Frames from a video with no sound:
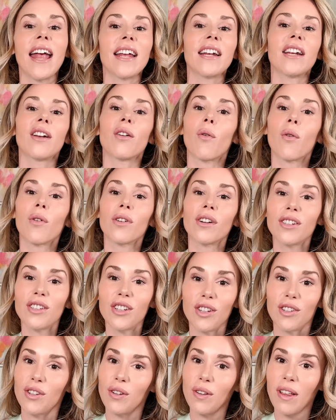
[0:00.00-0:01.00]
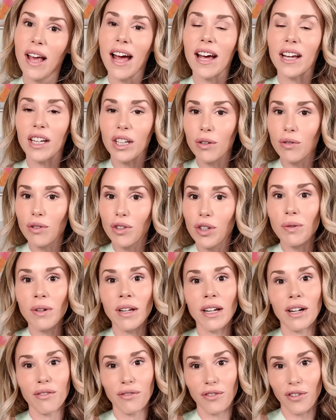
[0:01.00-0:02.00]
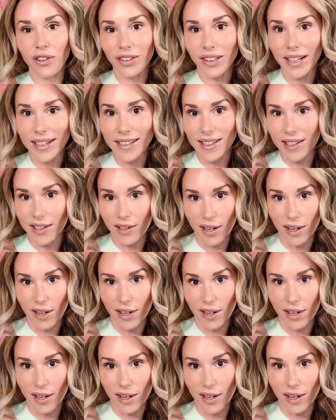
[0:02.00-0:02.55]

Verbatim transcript: and in order to do that, you do need a full night's